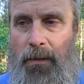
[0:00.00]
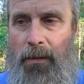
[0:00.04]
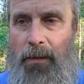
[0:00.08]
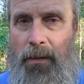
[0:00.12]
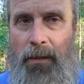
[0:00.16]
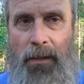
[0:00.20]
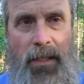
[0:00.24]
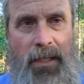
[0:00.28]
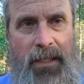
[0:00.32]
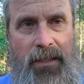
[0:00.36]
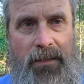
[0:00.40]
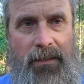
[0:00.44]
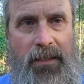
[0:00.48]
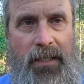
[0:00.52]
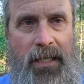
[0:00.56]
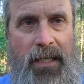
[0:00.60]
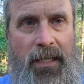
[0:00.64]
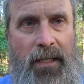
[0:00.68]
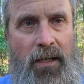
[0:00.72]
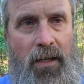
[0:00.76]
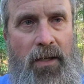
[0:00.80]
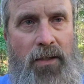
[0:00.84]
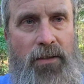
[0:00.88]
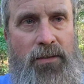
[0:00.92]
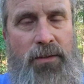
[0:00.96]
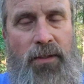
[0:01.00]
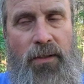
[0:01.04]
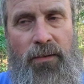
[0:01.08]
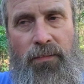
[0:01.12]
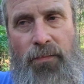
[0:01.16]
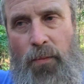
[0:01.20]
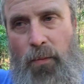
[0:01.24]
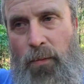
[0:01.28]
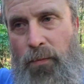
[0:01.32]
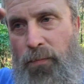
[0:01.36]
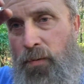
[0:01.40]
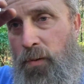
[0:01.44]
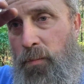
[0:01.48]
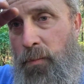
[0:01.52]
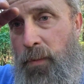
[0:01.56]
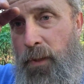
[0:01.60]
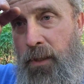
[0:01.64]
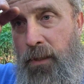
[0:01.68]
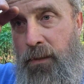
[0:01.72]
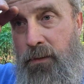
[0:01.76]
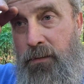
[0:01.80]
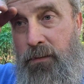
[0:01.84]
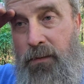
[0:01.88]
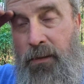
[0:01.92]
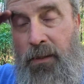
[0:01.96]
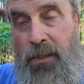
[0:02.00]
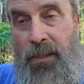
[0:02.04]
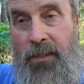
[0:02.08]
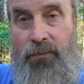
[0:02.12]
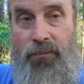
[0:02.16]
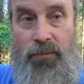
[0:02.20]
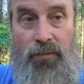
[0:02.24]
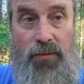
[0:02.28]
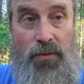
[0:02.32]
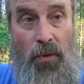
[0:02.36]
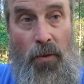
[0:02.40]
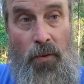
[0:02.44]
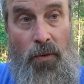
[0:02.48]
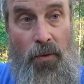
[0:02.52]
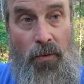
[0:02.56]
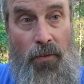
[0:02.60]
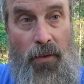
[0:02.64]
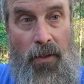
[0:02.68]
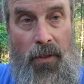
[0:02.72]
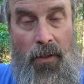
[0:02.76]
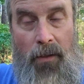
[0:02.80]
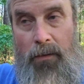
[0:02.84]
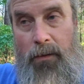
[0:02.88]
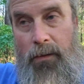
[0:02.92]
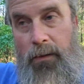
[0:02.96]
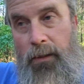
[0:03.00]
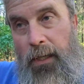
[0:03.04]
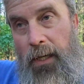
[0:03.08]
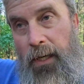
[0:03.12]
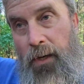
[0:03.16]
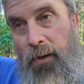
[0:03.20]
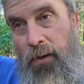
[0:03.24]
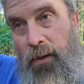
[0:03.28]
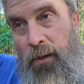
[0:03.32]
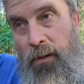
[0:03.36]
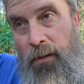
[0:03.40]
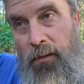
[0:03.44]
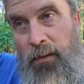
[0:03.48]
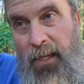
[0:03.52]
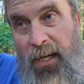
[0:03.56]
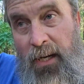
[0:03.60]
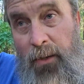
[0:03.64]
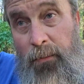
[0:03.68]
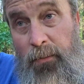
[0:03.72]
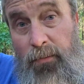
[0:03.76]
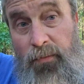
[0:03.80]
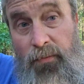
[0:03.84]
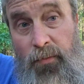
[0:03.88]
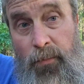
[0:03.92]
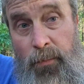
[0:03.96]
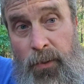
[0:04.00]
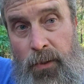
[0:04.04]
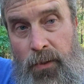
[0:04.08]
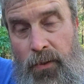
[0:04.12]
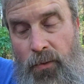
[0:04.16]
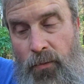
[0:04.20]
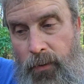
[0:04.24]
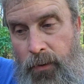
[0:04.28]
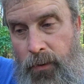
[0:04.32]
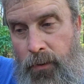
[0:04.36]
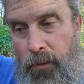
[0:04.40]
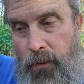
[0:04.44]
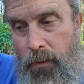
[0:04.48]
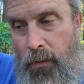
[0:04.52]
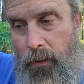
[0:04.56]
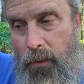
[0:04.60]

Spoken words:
And I actually got lost there for a few minutes, and I was turned around in the area that I was familiar with.